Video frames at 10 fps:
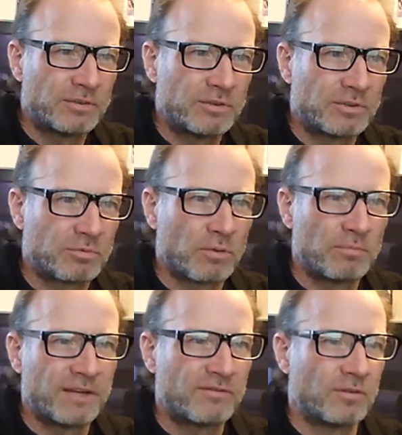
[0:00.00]
use a road
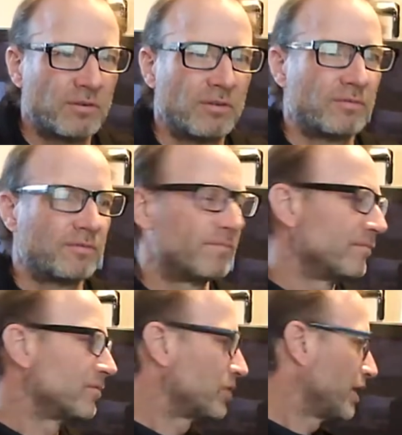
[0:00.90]
bike for
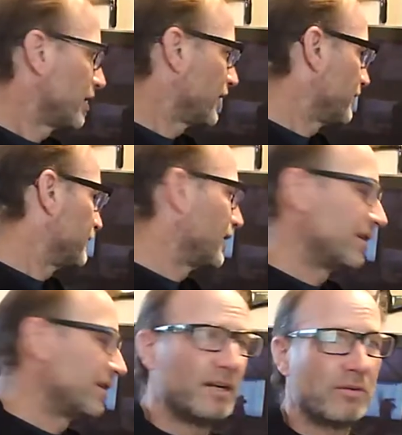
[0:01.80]
triathlon?
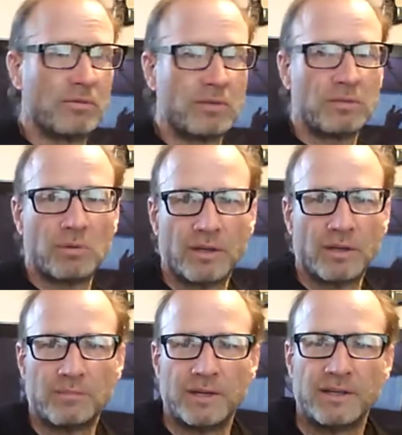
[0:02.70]
I only brought
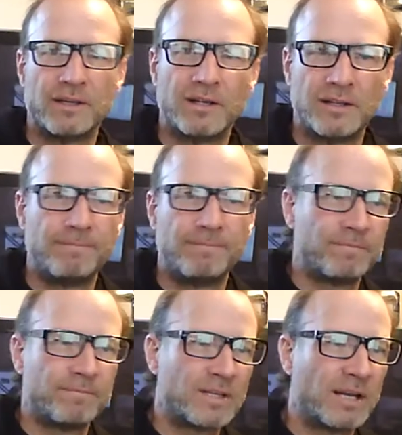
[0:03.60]
up my
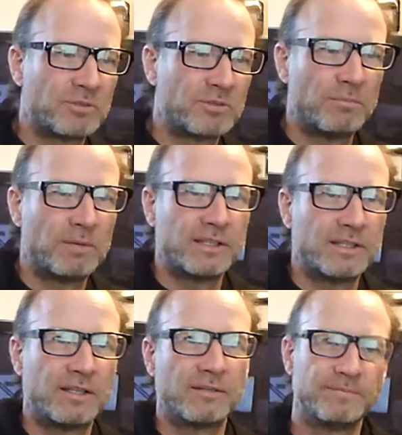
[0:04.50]
time trial bike
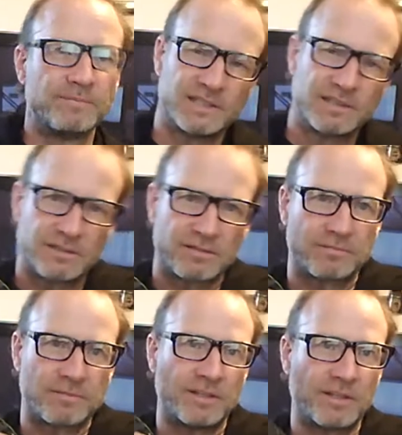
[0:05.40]
here. It's just
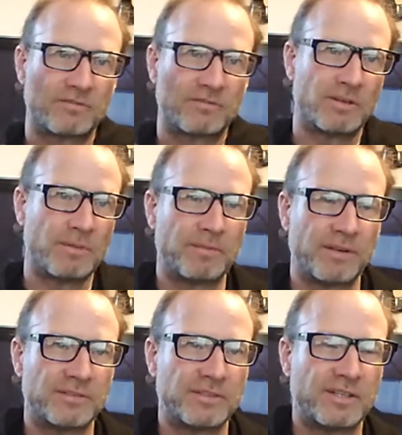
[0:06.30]
another frame up
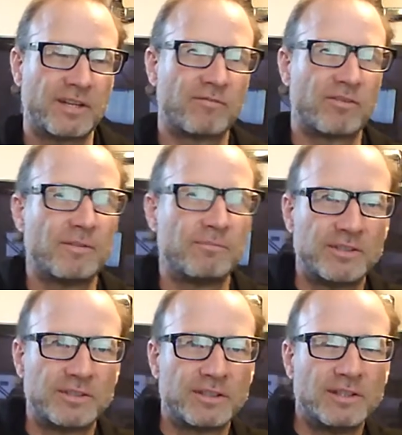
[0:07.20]
there. It's the same frame,
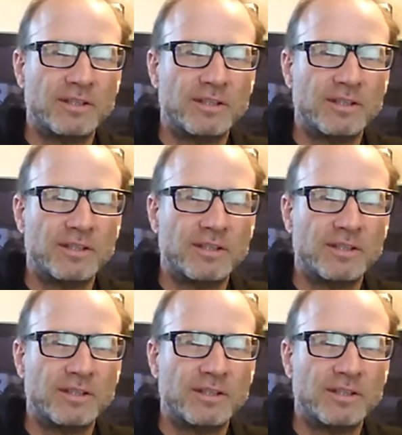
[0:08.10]
just